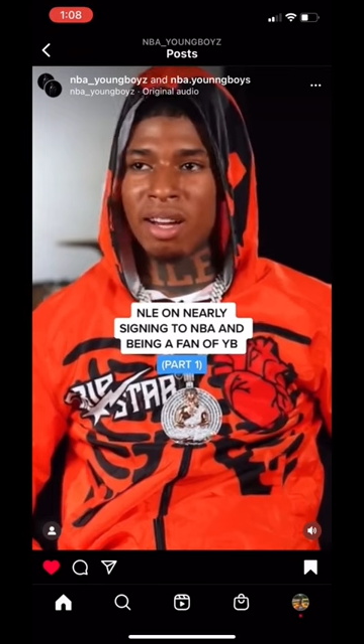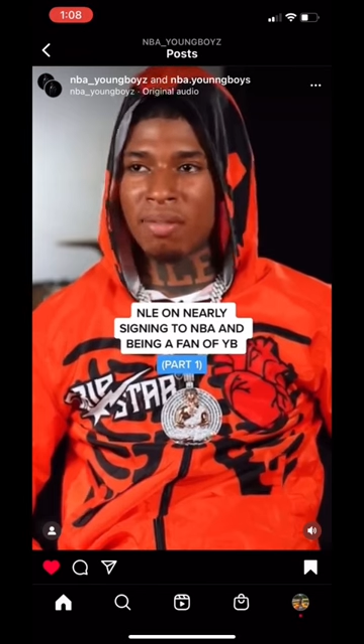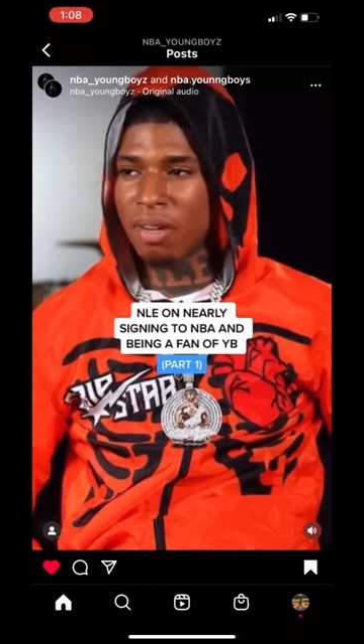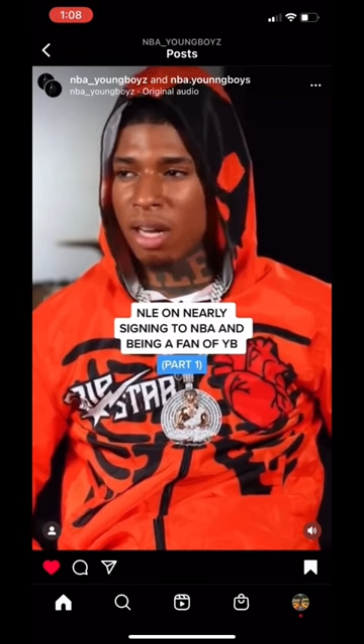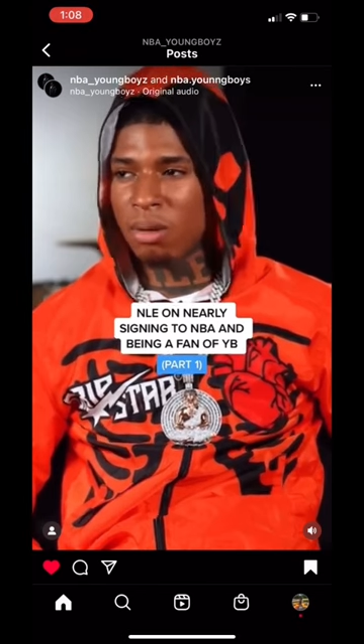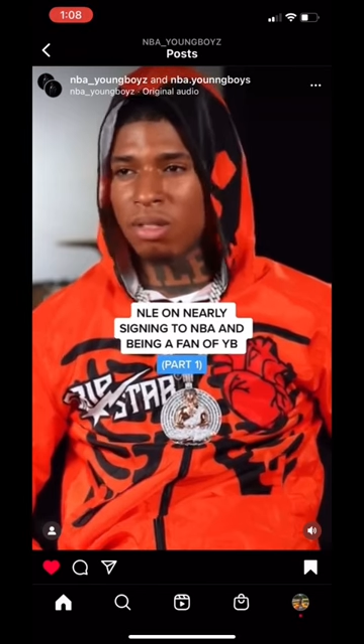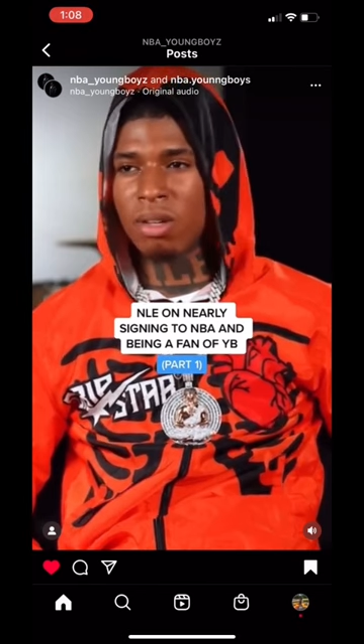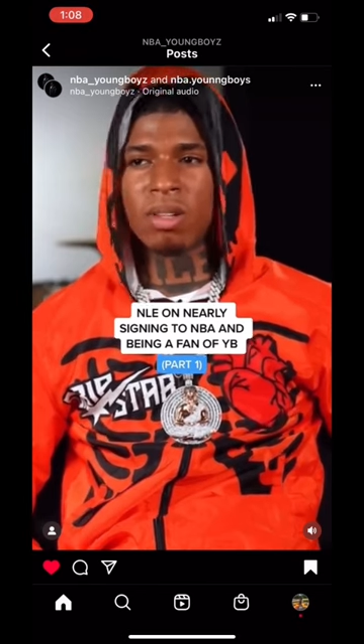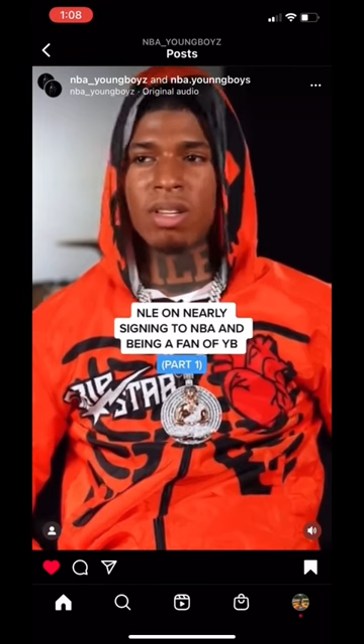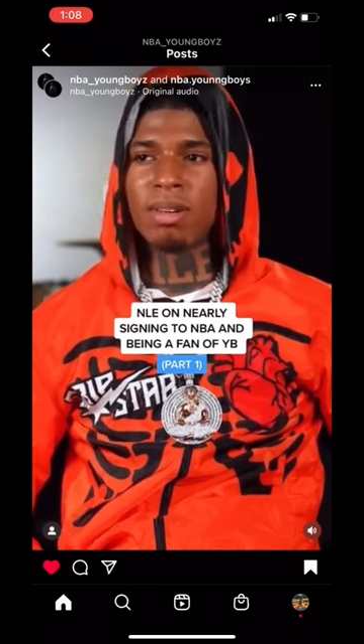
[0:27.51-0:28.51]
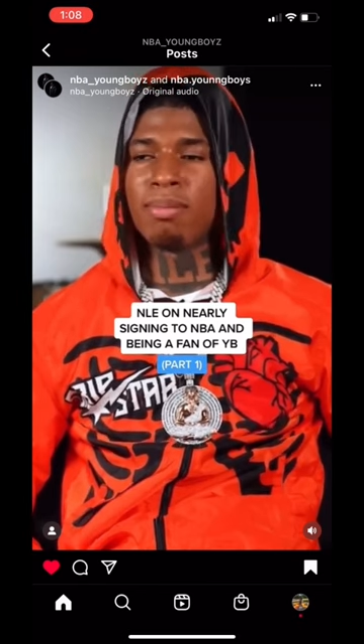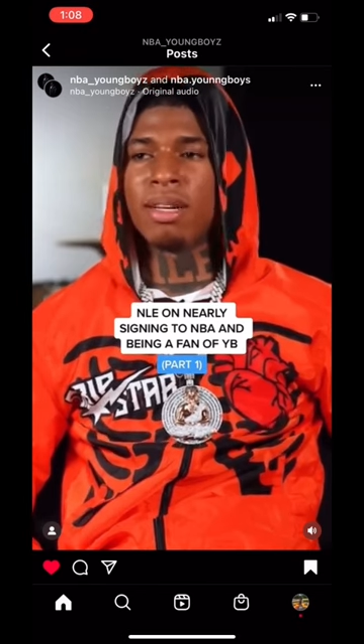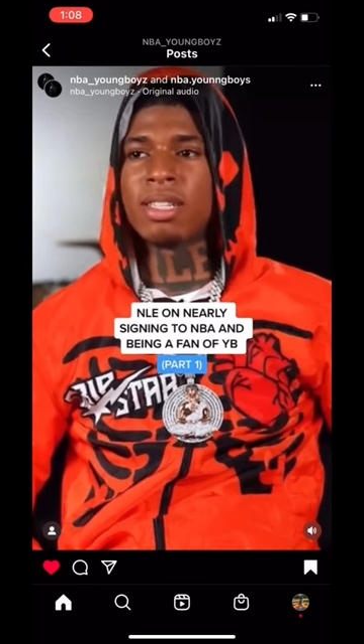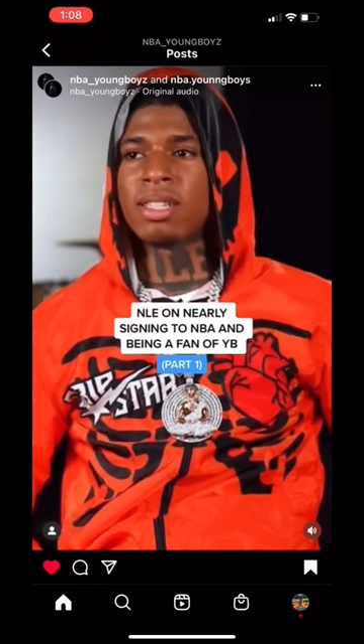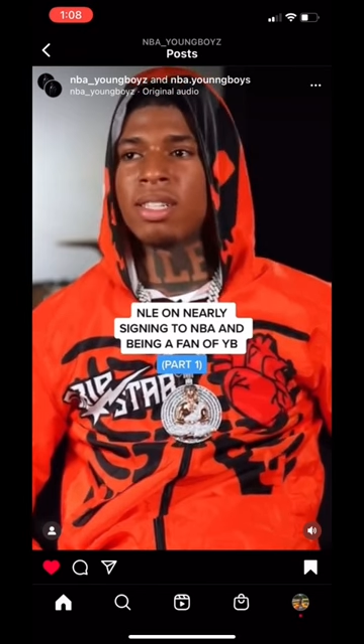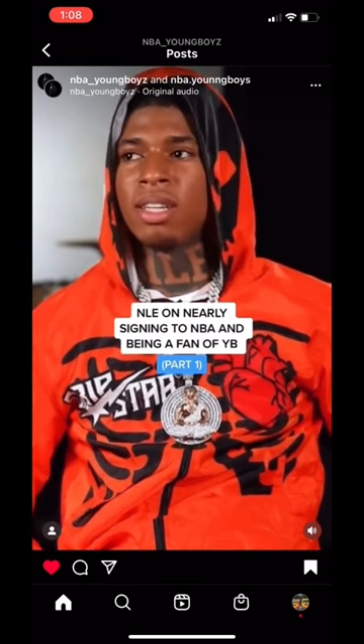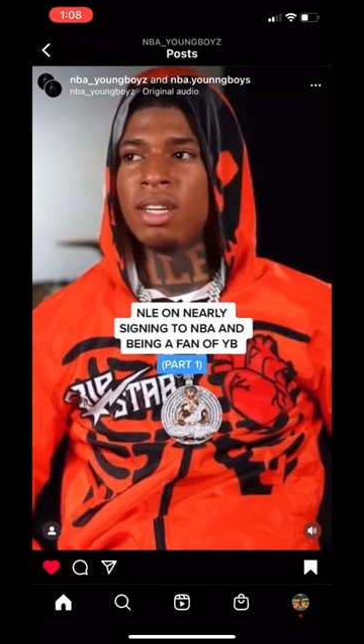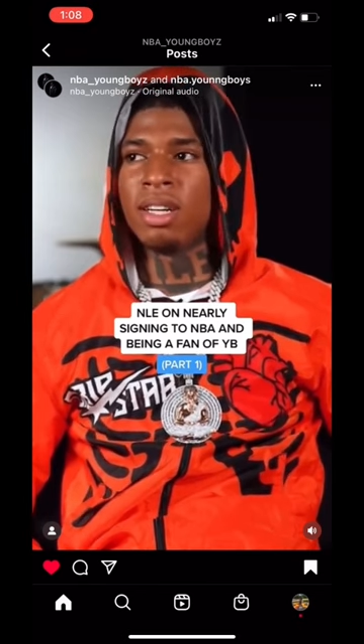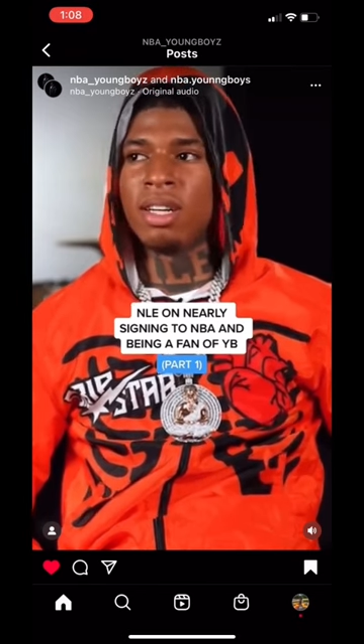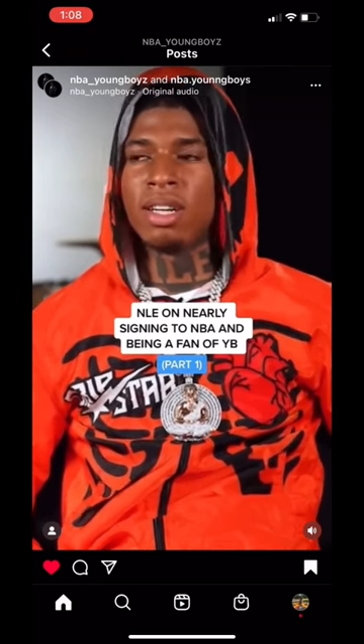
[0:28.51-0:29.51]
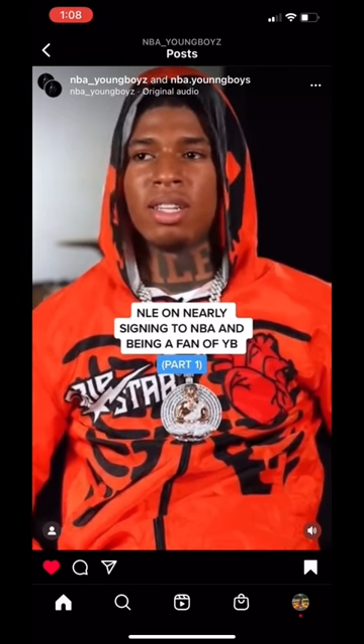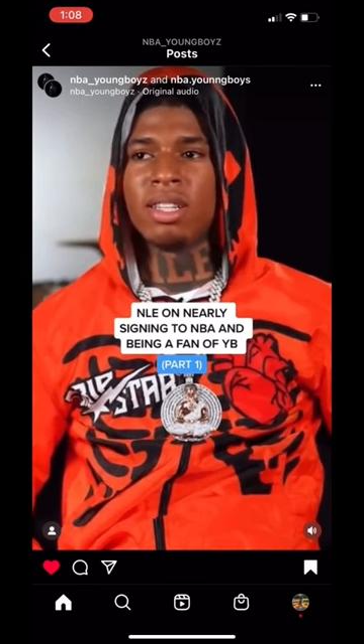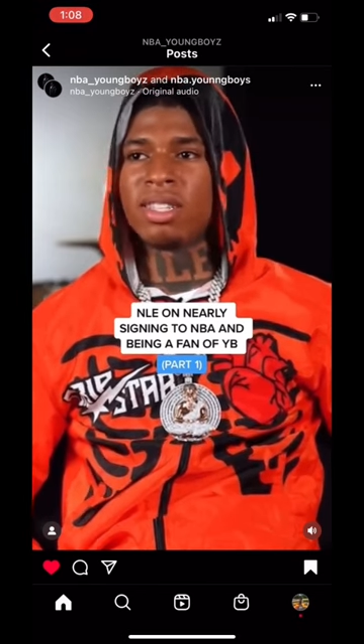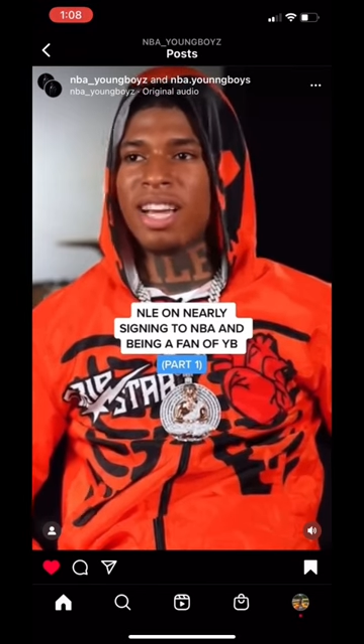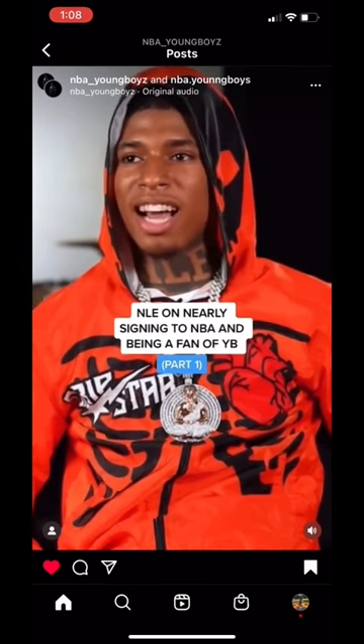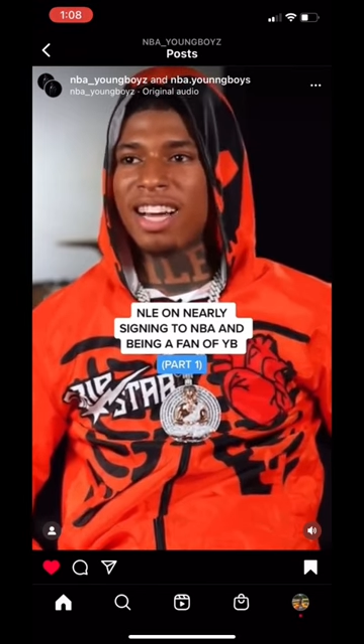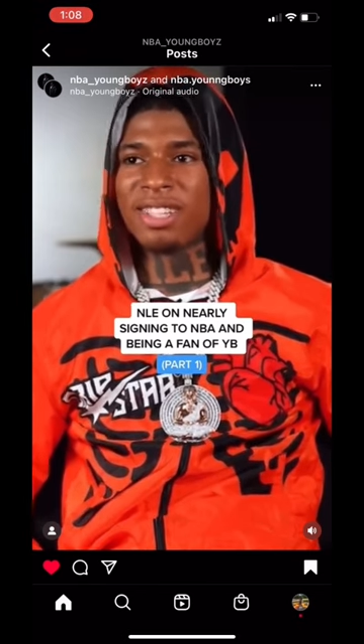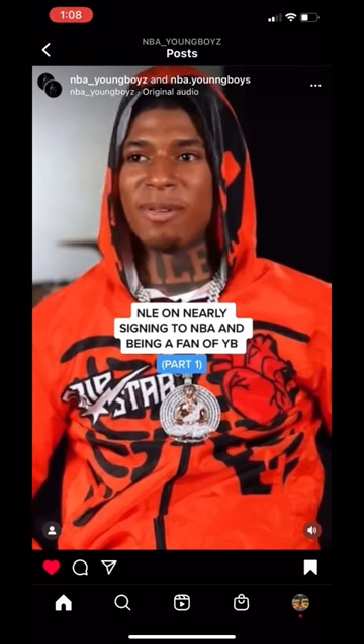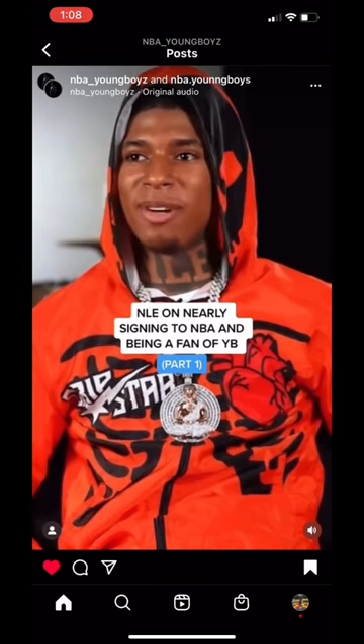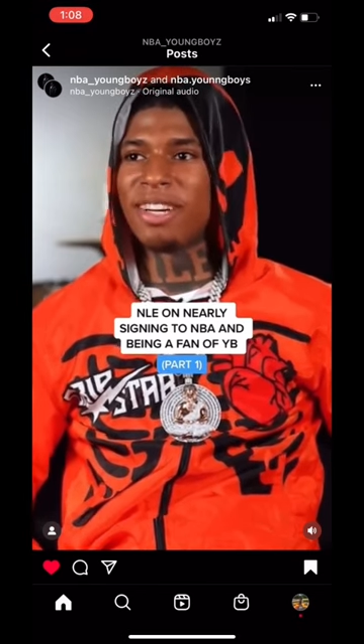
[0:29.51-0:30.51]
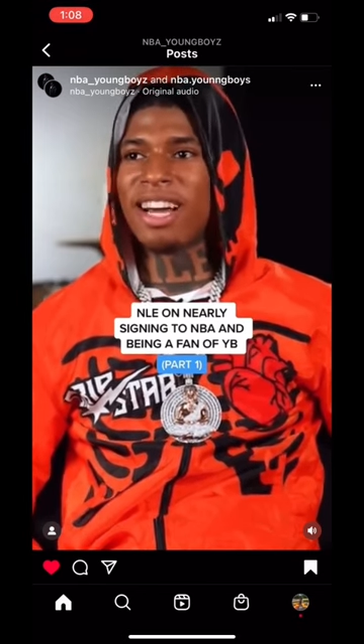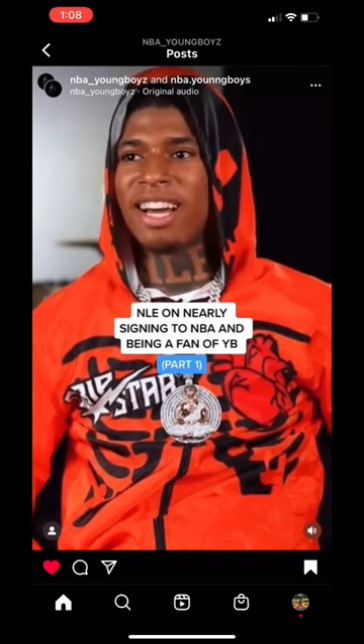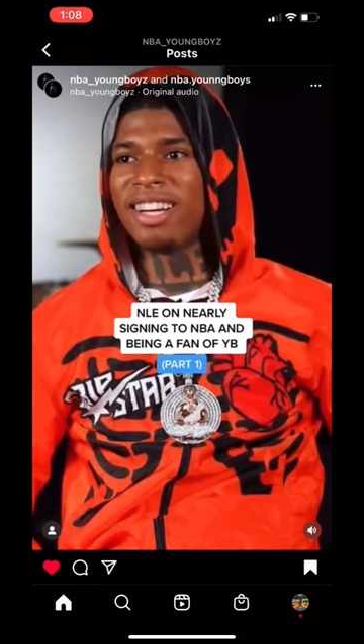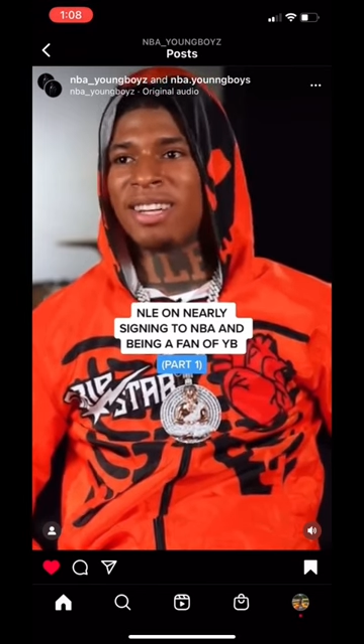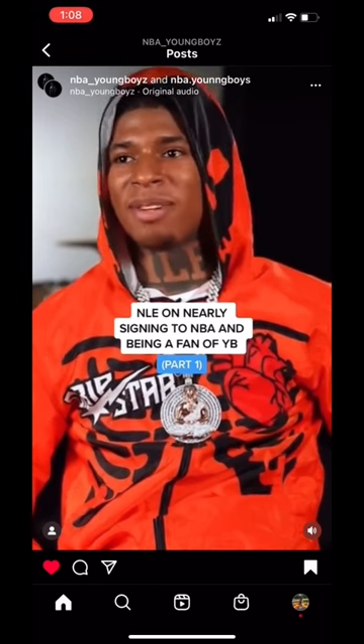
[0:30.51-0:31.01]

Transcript: I feel like it was low key a blessing in disguise or whatnot.